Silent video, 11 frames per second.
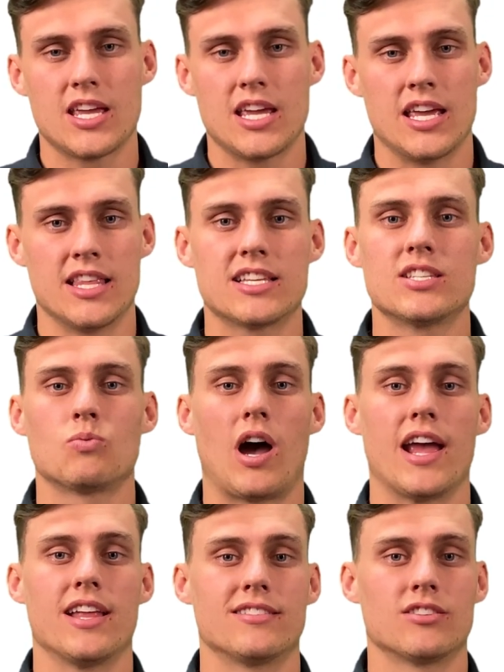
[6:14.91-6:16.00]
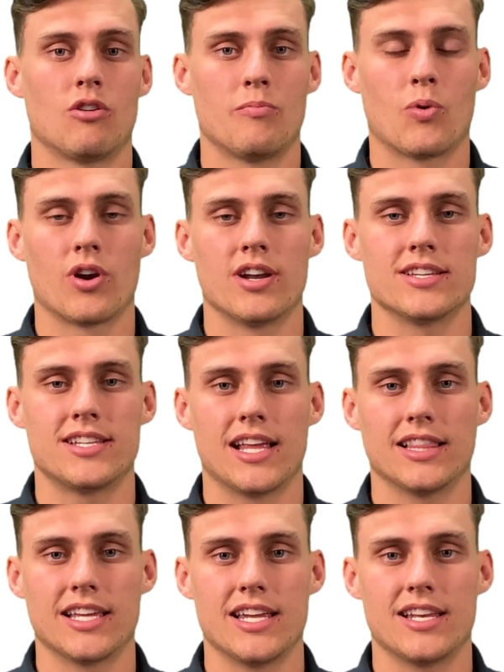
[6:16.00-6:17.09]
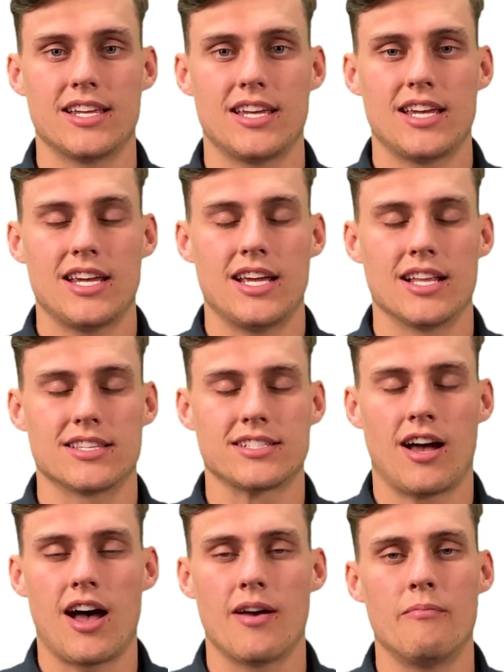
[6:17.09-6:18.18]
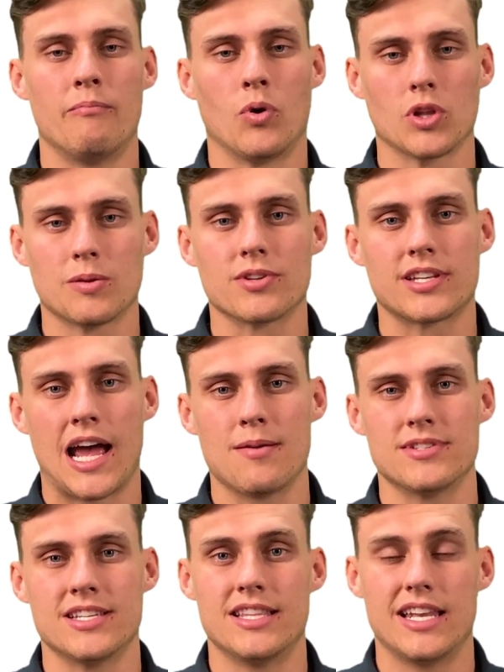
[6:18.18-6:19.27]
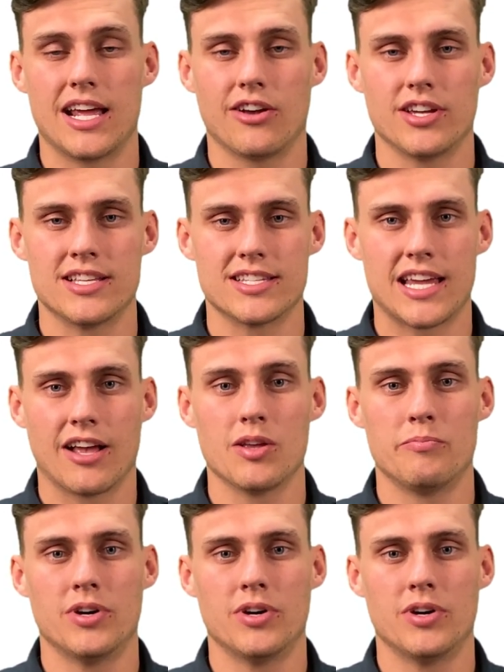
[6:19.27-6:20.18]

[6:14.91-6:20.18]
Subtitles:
And this is why it's so important to stay lean. And it's taught multiple times in the Nail It and Scale It